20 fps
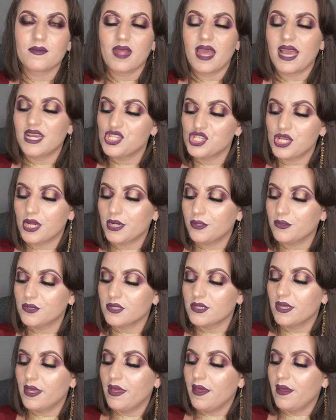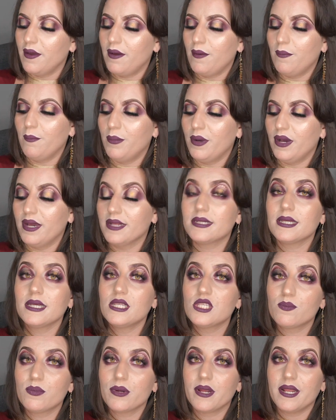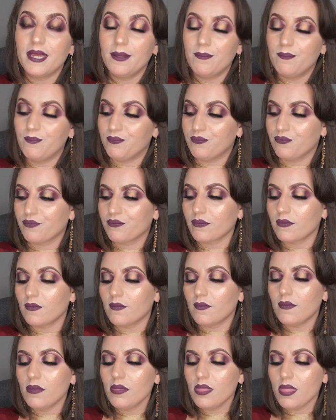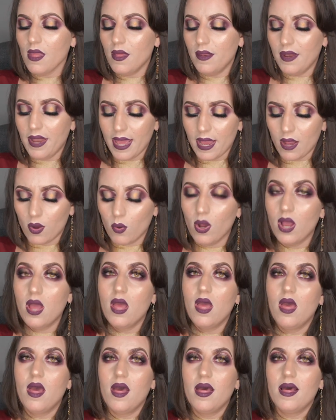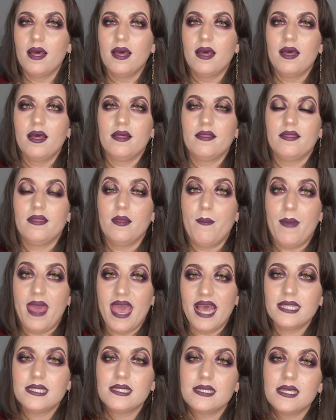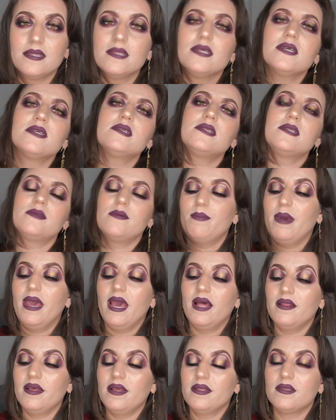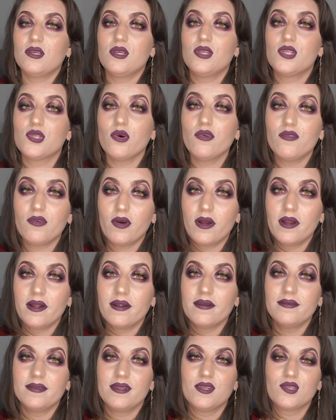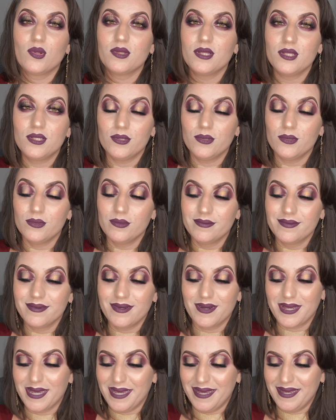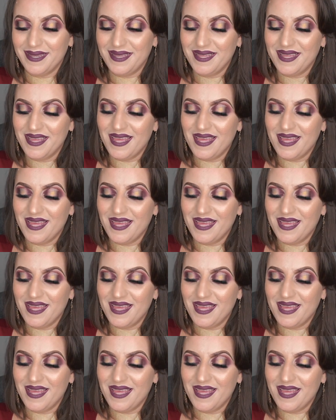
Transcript: eyeshadows, but it's pretty. Now, the mattes in this palette so far, there's only 2. Okay,